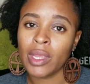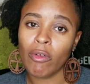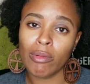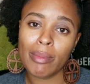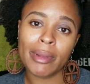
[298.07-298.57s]

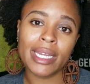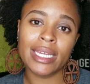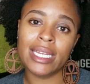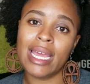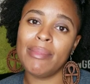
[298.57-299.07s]
Remember,
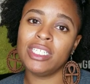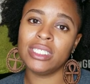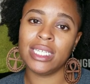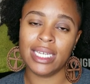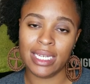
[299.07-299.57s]
heat damage
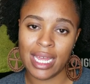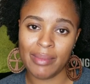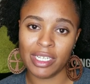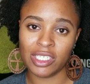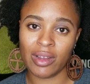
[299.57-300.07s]
is heat
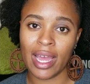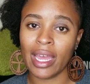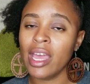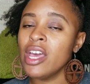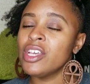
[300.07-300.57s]
damage,
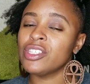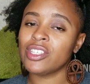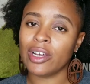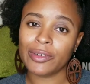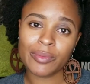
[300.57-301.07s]
okay?
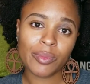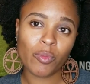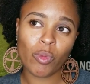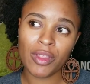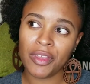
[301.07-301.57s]
So
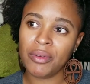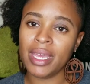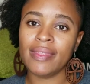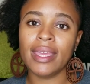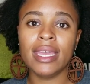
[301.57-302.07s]
whether you
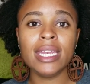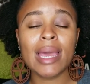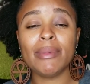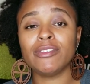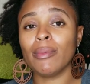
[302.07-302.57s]
get the heat
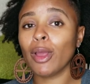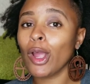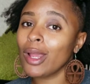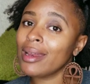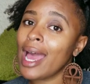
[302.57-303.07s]
damage from the
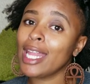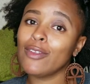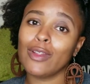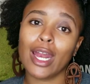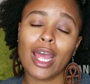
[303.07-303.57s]
curling iron, the
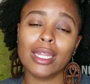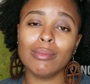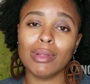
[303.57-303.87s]
flat iron, the